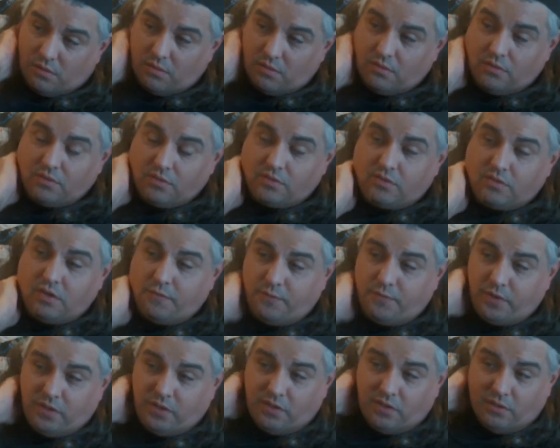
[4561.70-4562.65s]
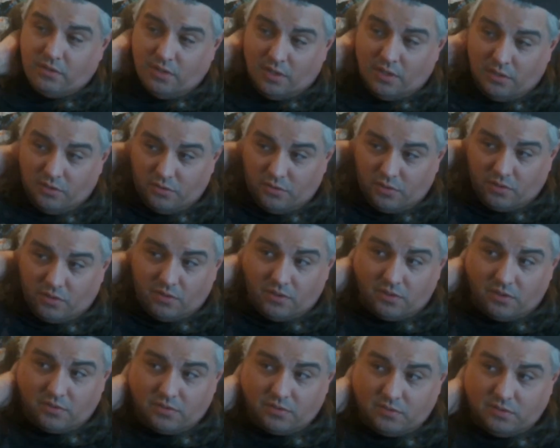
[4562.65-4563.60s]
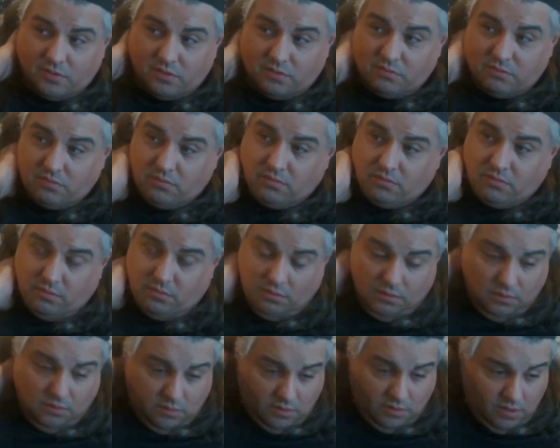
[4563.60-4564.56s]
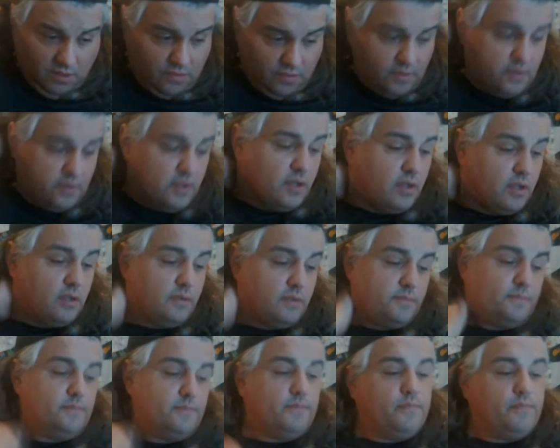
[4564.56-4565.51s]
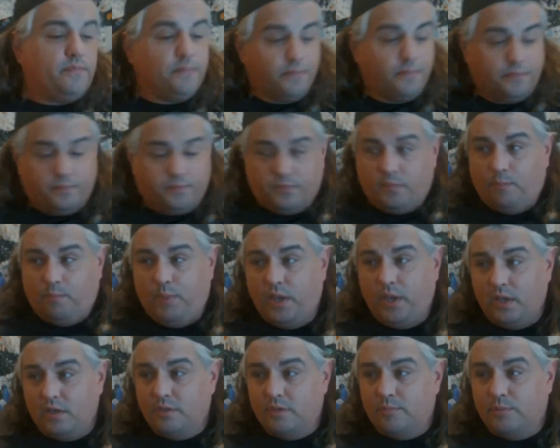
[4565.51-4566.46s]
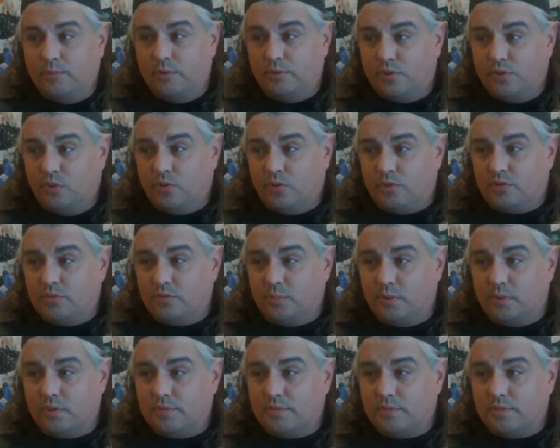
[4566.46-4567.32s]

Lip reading: the stuff I used to listen to the other day. Big into Bruce Hornsby.